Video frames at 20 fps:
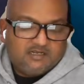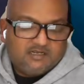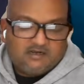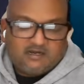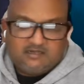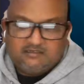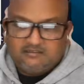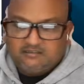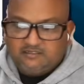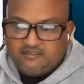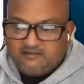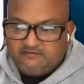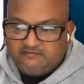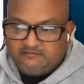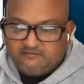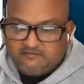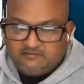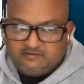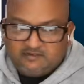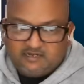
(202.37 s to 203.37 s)
I'll, le-
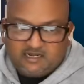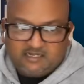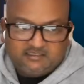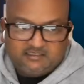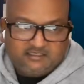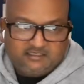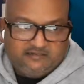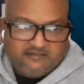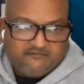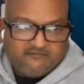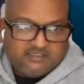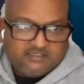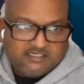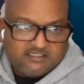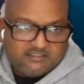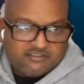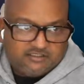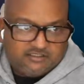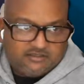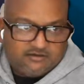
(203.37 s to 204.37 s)
I'll leave
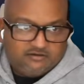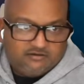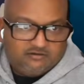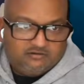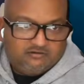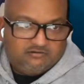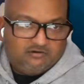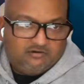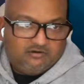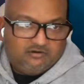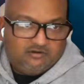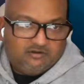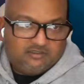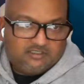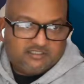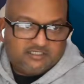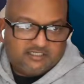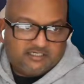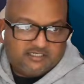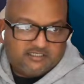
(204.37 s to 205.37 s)
links to
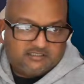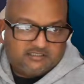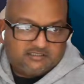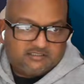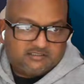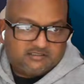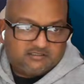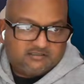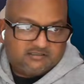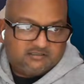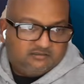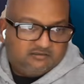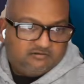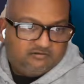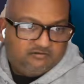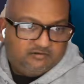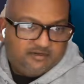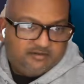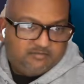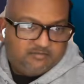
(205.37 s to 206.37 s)
all these
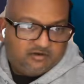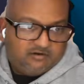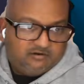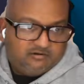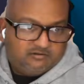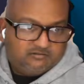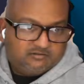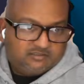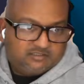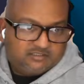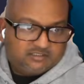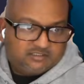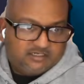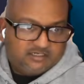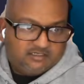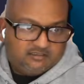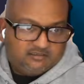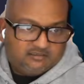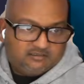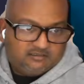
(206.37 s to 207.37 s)
repos
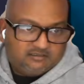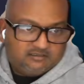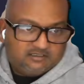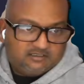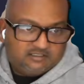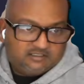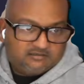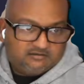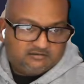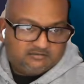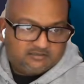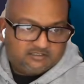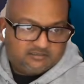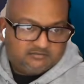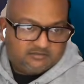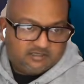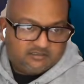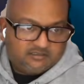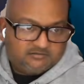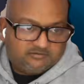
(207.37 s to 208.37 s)
in the
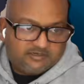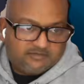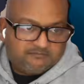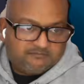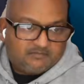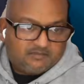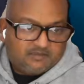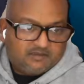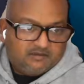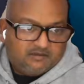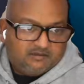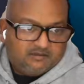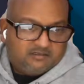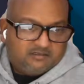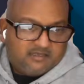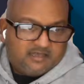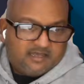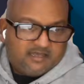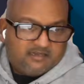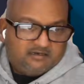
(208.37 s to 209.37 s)
description, by the way.
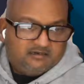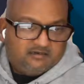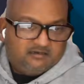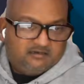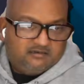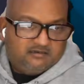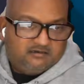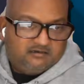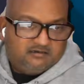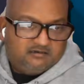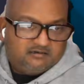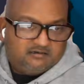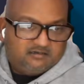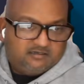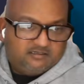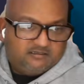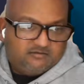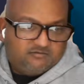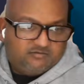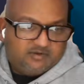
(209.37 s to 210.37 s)
And here
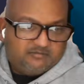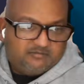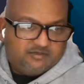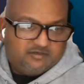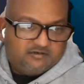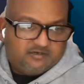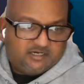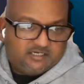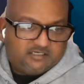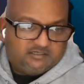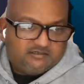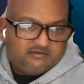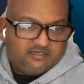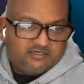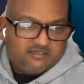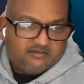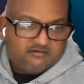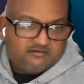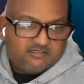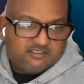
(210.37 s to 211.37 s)
in the web
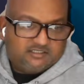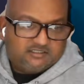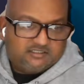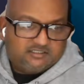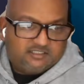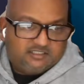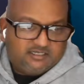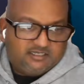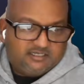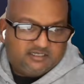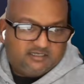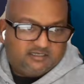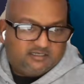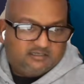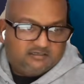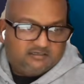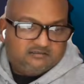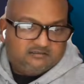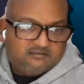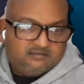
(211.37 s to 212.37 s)
directory, you can
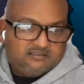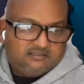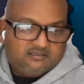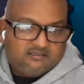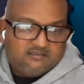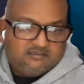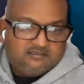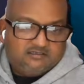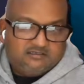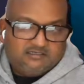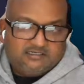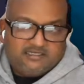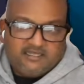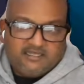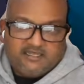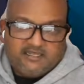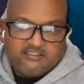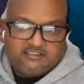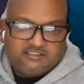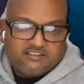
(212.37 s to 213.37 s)
see the
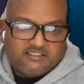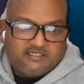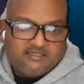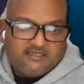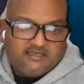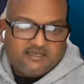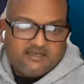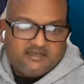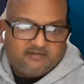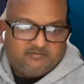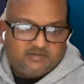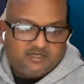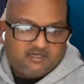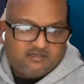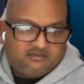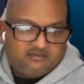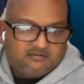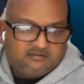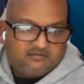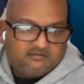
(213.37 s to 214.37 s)

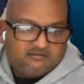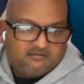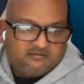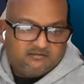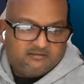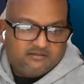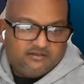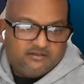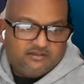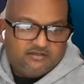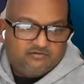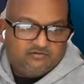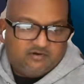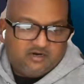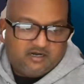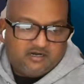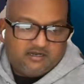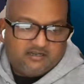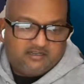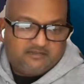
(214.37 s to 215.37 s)
HTML
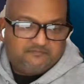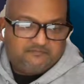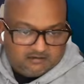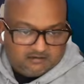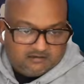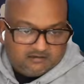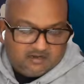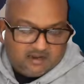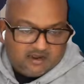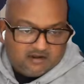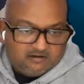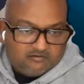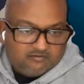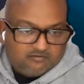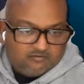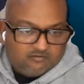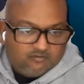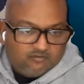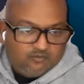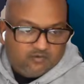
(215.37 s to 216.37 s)
UI now,
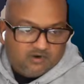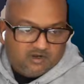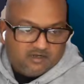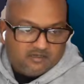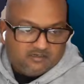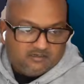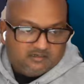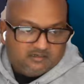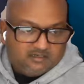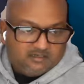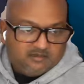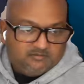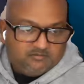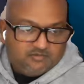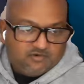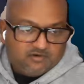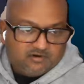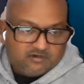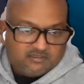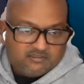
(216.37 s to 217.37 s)
one
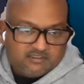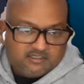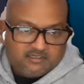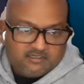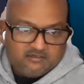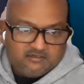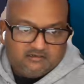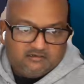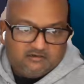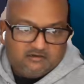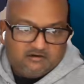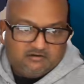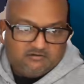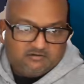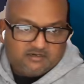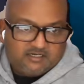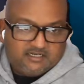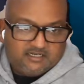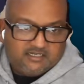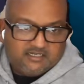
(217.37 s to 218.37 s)
important thing to
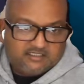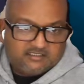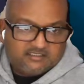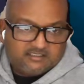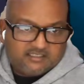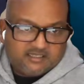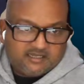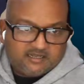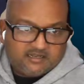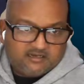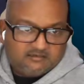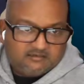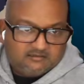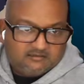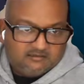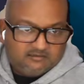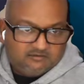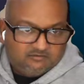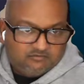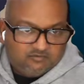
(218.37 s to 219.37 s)
note is that
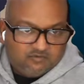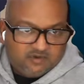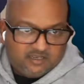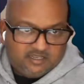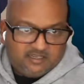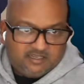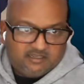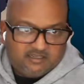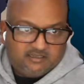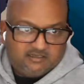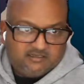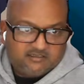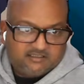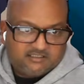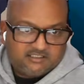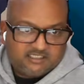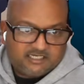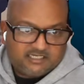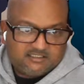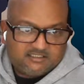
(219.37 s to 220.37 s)
the way
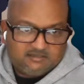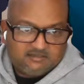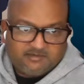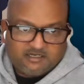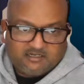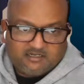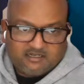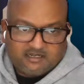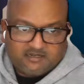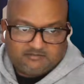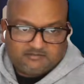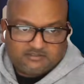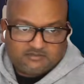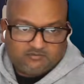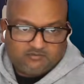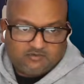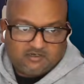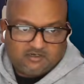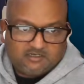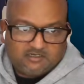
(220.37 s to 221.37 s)
ChatGPT
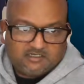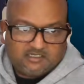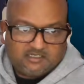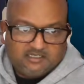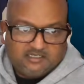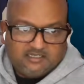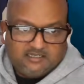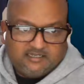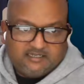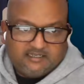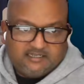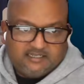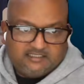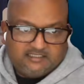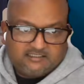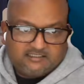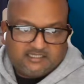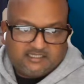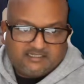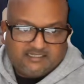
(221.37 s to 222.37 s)
apps work
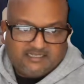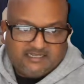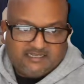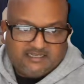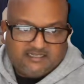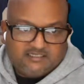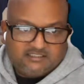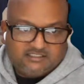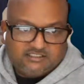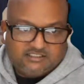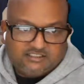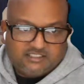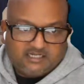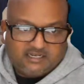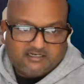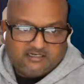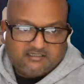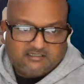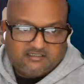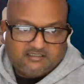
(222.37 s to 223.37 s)
is that they
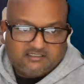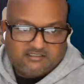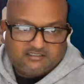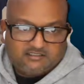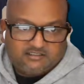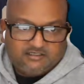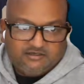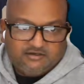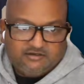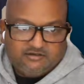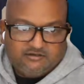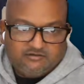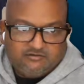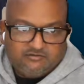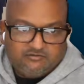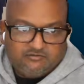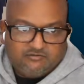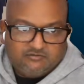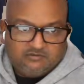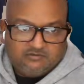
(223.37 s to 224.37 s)
inject this
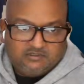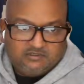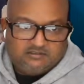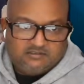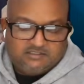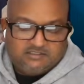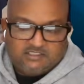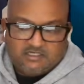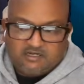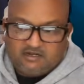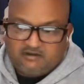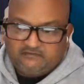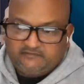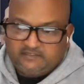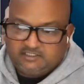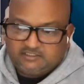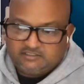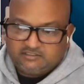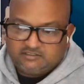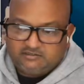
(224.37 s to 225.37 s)
new
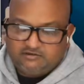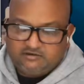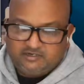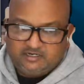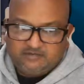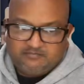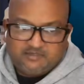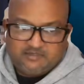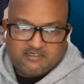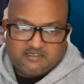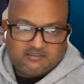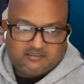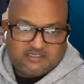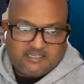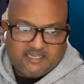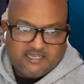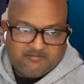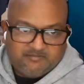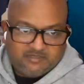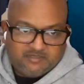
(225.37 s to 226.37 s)
JavaScript
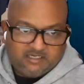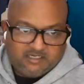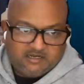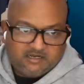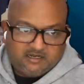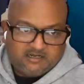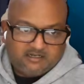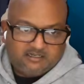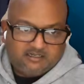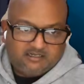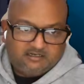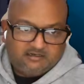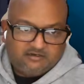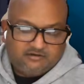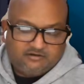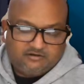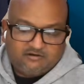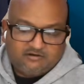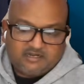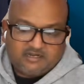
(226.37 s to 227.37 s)
API
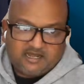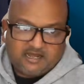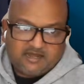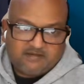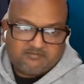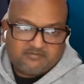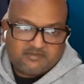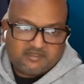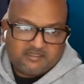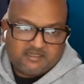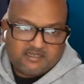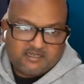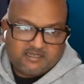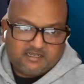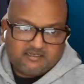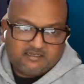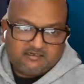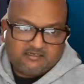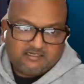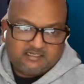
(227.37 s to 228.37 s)
into your app,
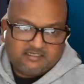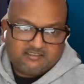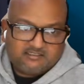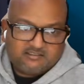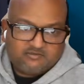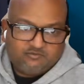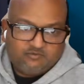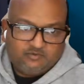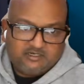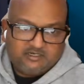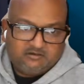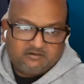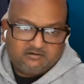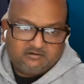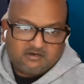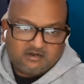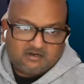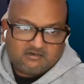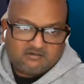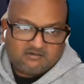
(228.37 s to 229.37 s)
and it's
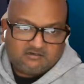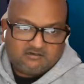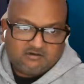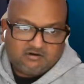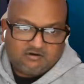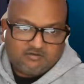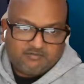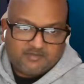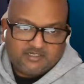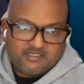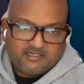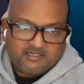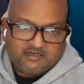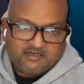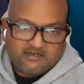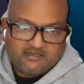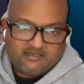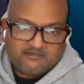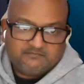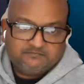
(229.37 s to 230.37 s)

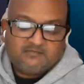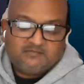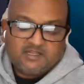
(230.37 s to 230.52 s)
window.openai.